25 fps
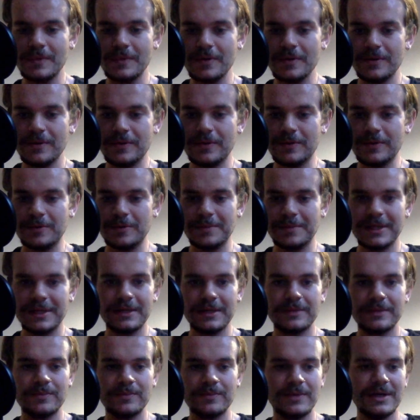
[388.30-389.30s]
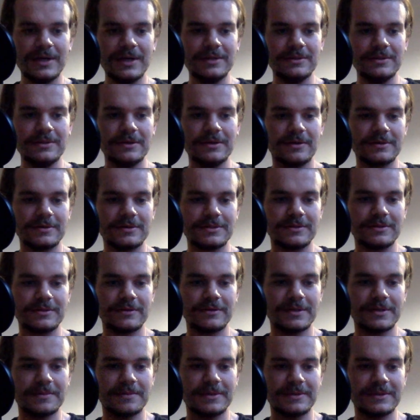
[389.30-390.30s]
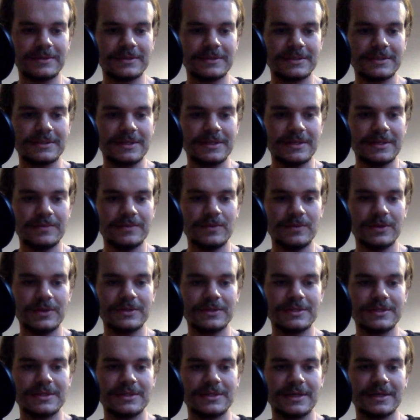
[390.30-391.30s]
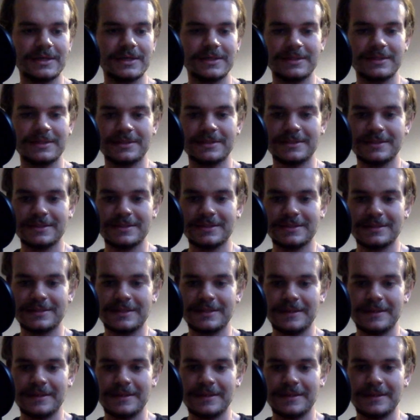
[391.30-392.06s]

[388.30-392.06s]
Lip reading: All being well. Oh, sorry about the delay. Second.